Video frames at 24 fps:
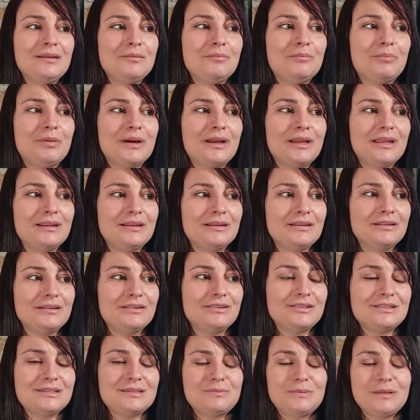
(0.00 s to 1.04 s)
but
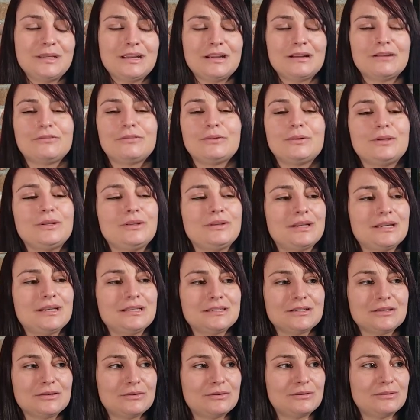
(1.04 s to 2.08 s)
just be careful when you
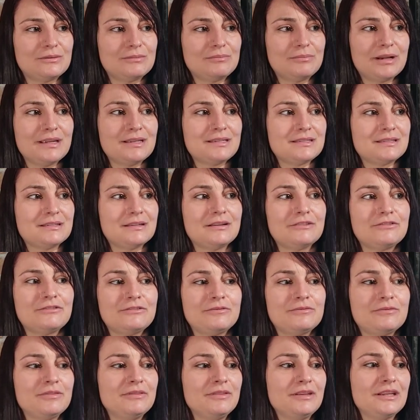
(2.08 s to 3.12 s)
guys go buy
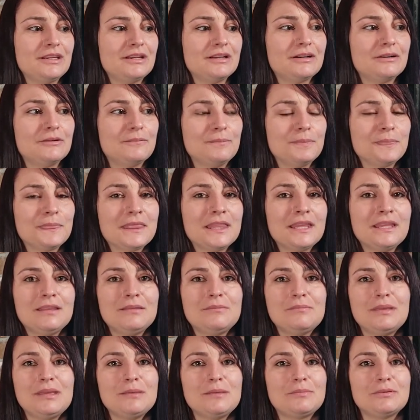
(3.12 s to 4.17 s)
stuff. You know,
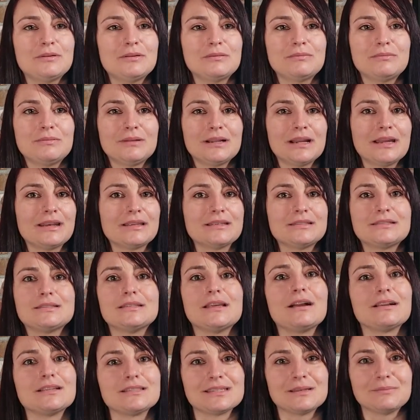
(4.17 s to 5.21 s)
people kind of
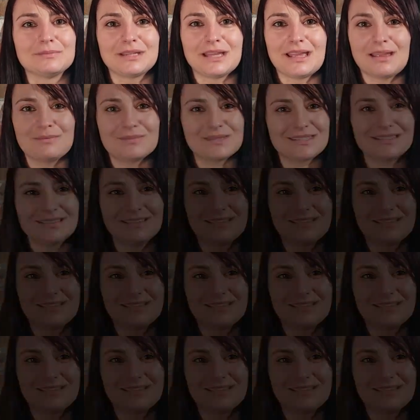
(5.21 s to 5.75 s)
suck sometimes.